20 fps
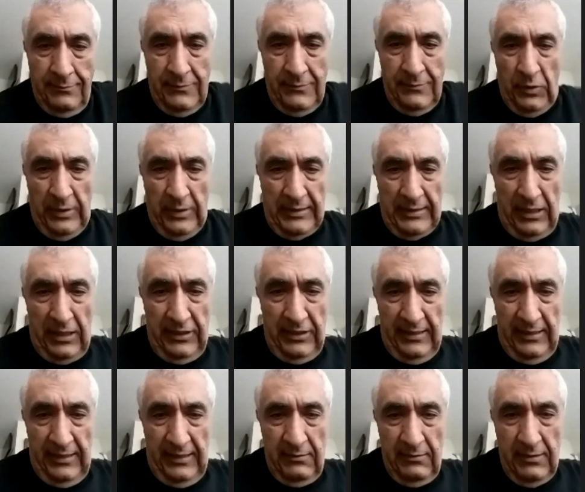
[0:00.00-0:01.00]
You're not allowed
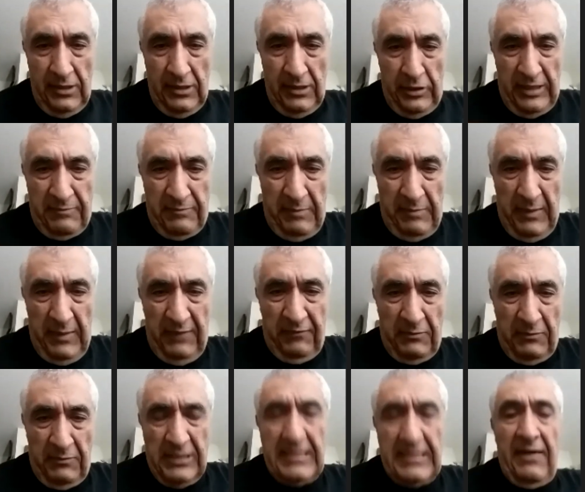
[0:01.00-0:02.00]
in. And you get my money from
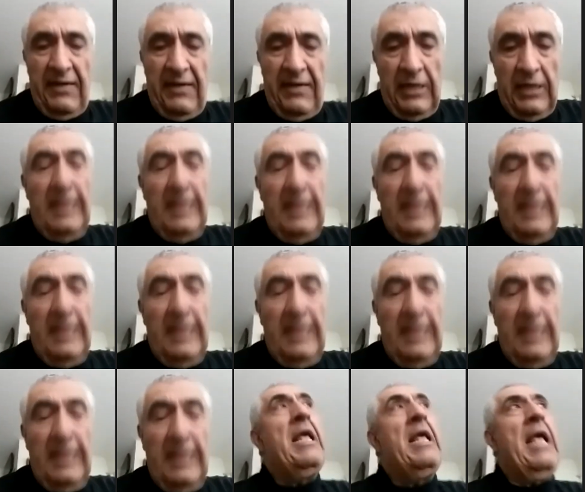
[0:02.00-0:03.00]
just, I never got it.
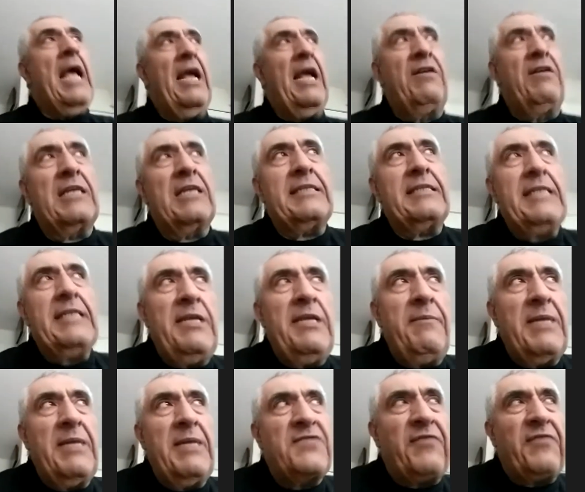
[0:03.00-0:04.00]
I even got
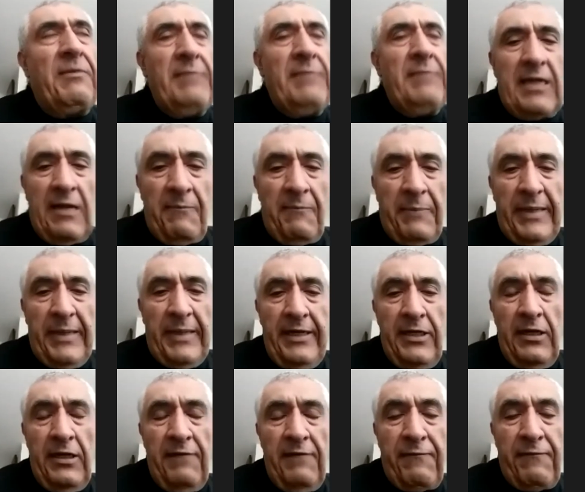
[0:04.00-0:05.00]
emails from the company
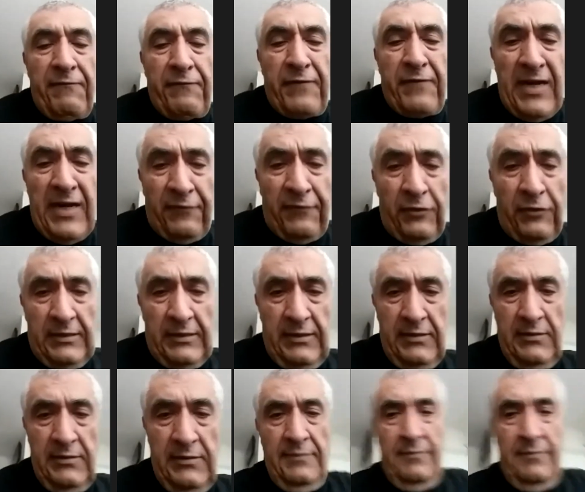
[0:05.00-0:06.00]
in Frankfurt.
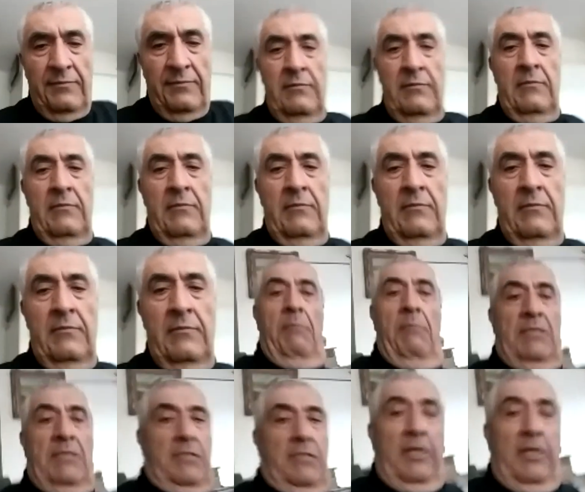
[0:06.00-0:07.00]
I still do not
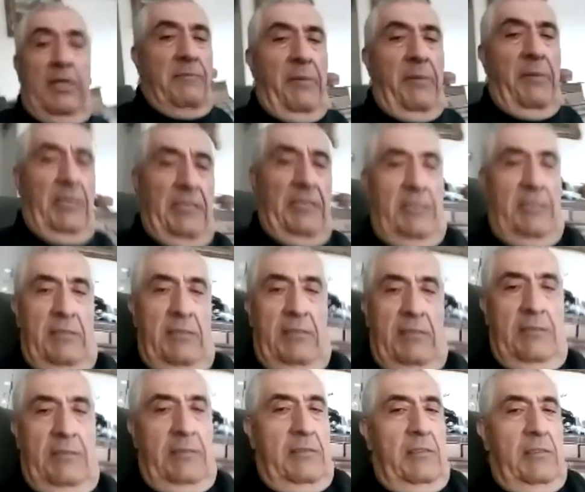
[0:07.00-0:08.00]
get my money.
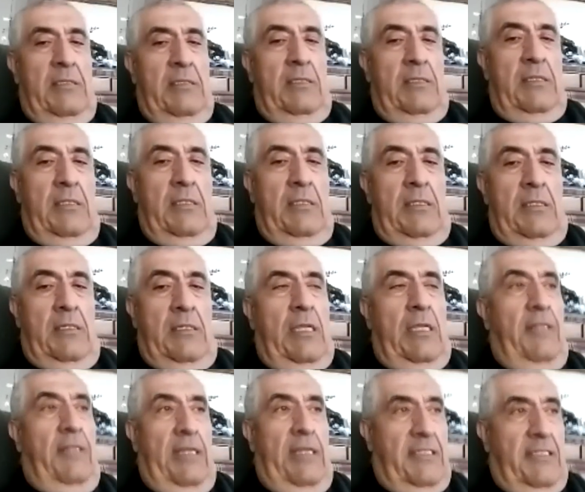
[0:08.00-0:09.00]
And
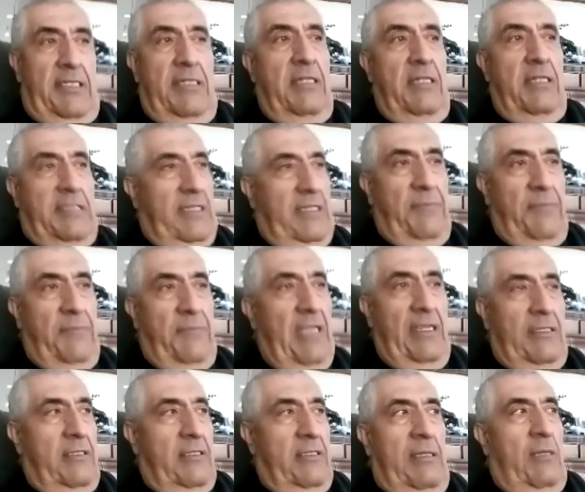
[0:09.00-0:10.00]
they send the same thing.